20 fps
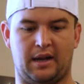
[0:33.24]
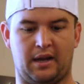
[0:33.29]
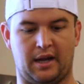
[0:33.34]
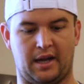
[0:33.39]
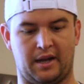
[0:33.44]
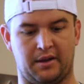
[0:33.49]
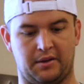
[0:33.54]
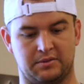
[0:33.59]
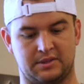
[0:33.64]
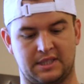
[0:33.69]

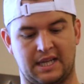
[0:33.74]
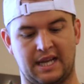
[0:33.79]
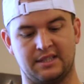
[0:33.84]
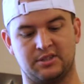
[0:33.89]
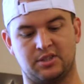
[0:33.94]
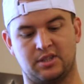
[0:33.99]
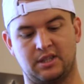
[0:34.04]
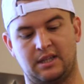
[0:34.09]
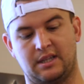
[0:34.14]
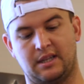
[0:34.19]
I was
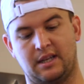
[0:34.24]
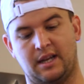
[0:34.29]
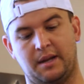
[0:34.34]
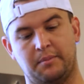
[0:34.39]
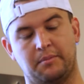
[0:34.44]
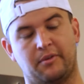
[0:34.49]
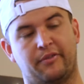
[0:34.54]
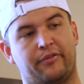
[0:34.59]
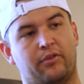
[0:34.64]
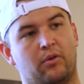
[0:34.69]
actually the night
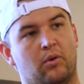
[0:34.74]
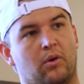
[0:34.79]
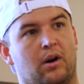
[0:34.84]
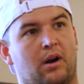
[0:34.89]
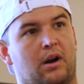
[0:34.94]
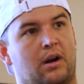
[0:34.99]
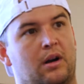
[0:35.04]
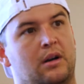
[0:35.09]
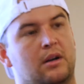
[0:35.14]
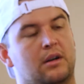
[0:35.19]

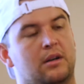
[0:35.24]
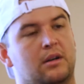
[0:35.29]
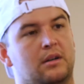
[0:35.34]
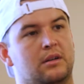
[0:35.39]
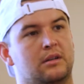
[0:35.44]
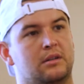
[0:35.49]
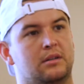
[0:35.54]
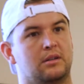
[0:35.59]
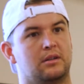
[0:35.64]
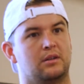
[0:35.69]
before
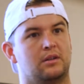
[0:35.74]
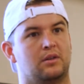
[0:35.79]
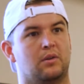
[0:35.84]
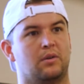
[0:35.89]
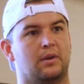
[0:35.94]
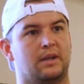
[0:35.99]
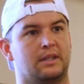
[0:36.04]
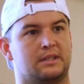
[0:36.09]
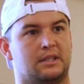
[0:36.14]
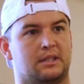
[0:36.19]

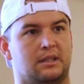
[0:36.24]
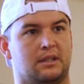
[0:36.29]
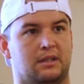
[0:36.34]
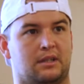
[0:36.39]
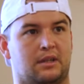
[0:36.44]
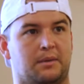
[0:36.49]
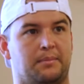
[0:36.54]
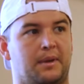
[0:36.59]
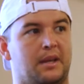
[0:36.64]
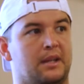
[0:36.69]
going to
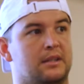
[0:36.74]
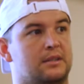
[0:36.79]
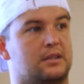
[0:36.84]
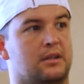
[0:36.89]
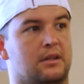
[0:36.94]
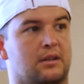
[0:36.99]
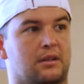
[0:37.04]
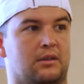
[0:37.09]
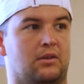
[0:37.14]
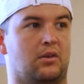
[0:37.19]
commit to